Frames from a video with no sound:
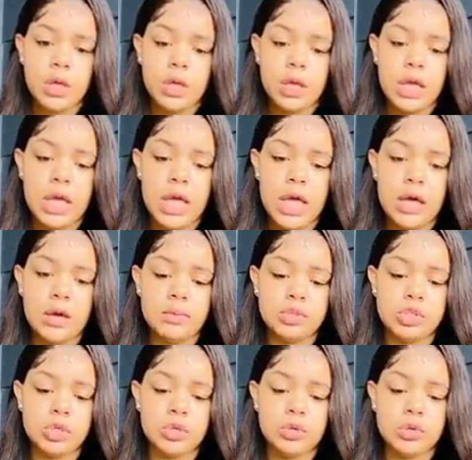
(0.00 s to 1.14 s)
It
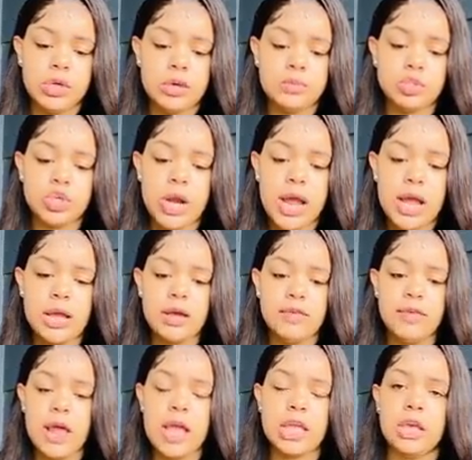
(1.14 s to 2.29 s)
helps you keep track of
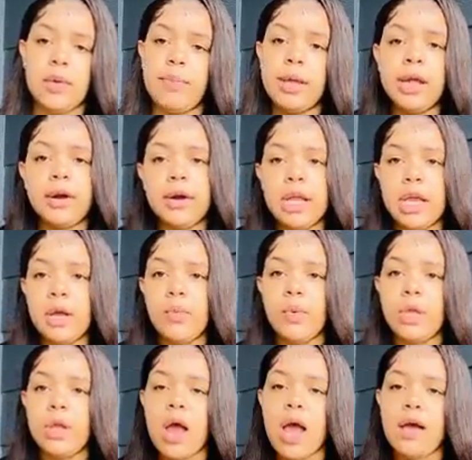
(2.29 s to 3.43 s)
like your period
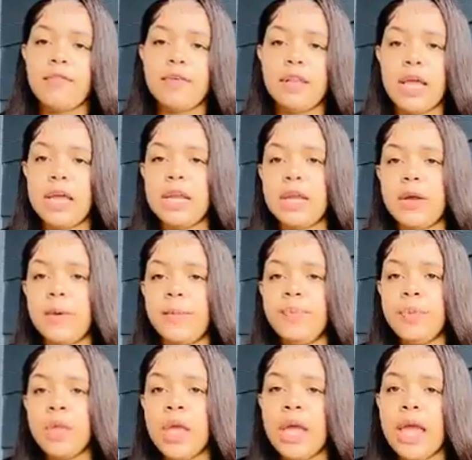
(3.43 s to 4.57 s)
when you're ovulating.
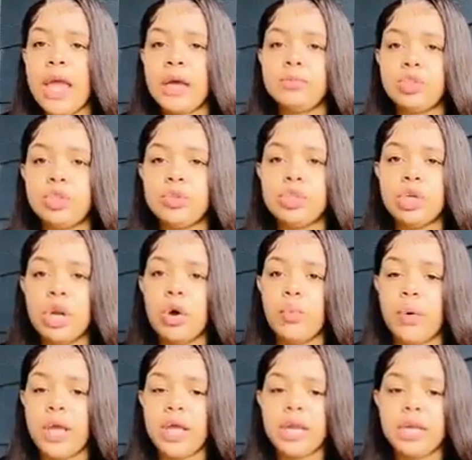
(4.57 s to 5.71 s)
It helps you to know
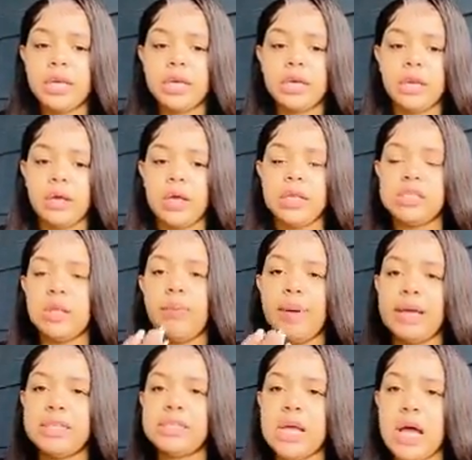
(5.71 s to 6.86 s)
when it's the
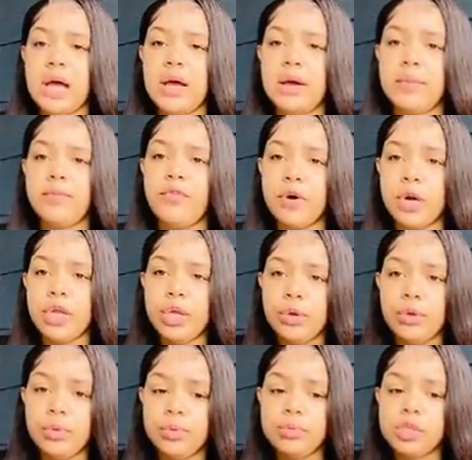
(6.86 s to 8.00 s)
best time for
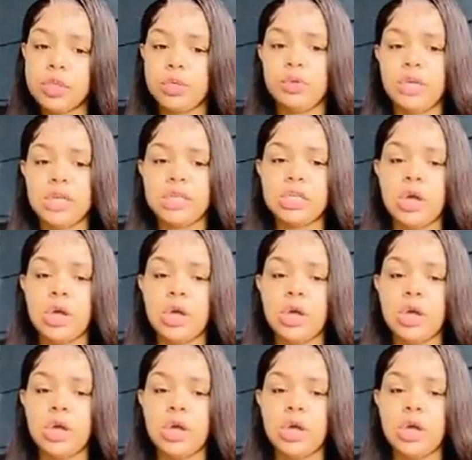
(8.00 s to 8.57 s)
you to do this.